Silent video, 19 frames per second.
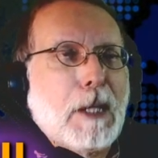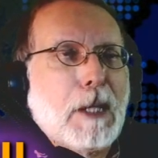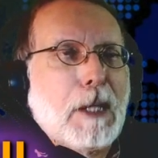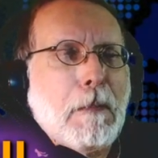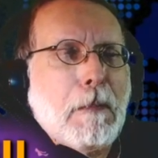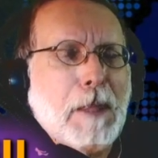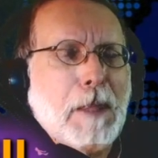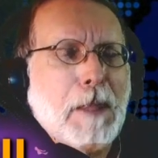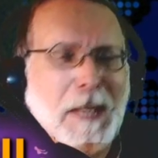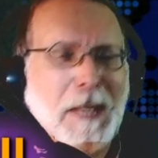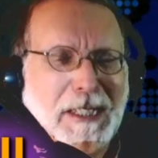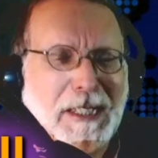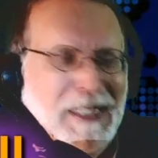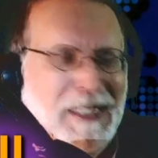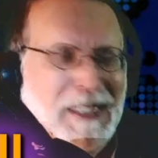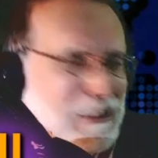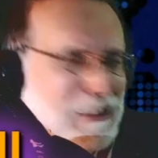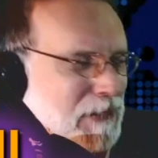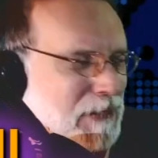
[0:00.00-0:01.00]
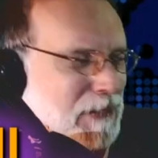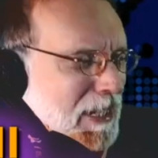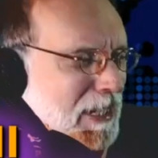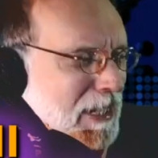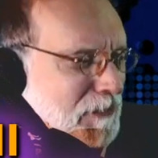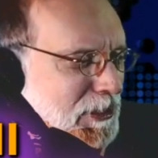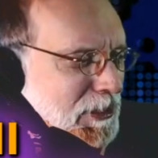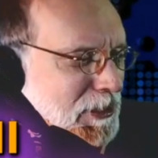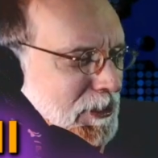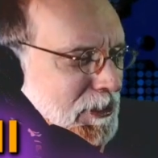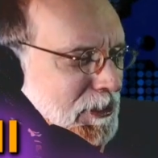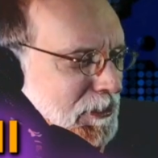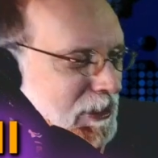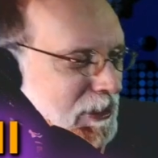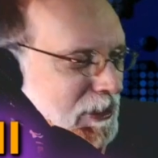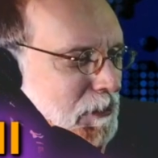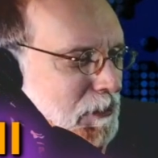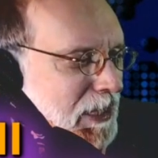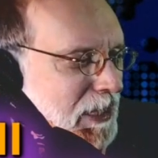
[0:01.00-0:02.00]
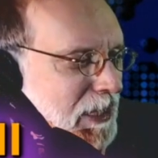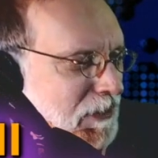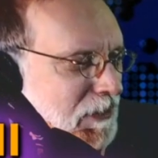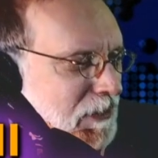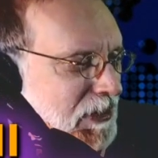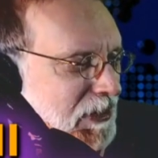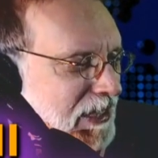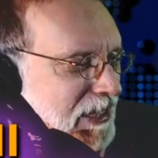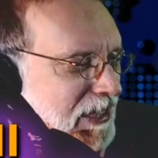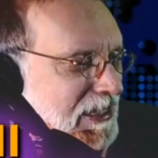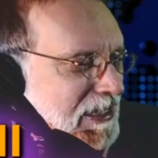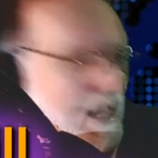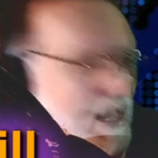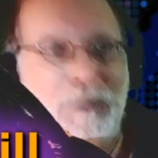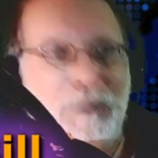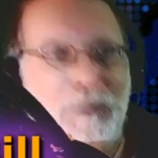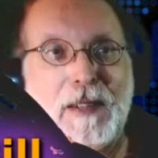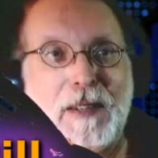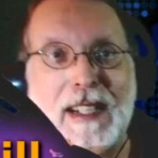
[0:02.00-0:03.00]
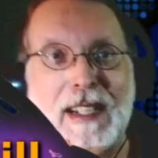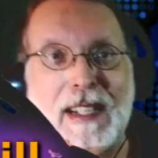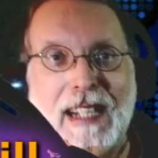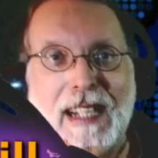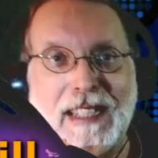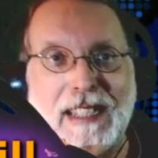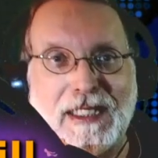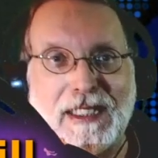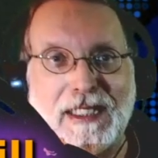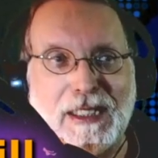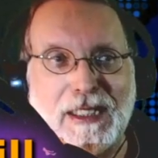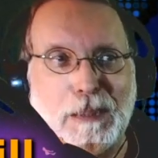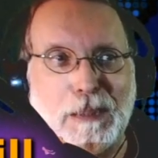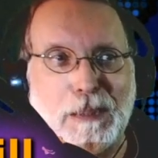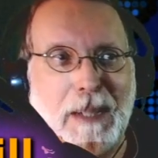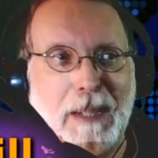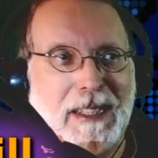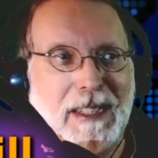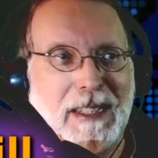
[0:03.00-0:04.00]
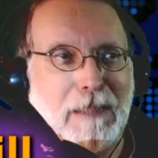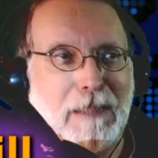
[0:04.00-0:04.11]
The next thing we have to do is we have to identify a suspected